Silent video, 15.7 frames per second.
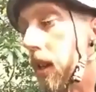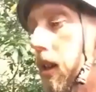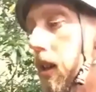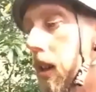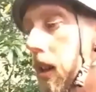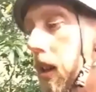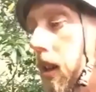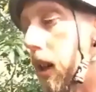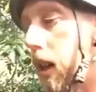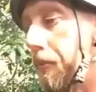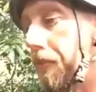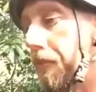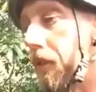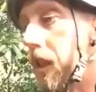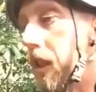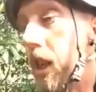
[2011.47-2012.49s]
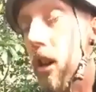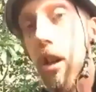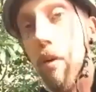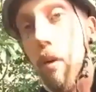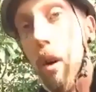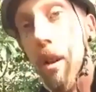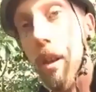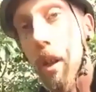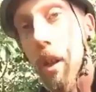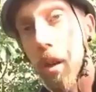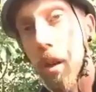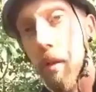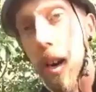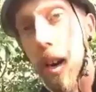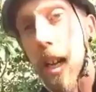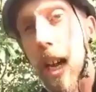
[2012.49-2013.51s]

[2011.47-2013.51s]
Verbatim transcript: Um, the other one that's a great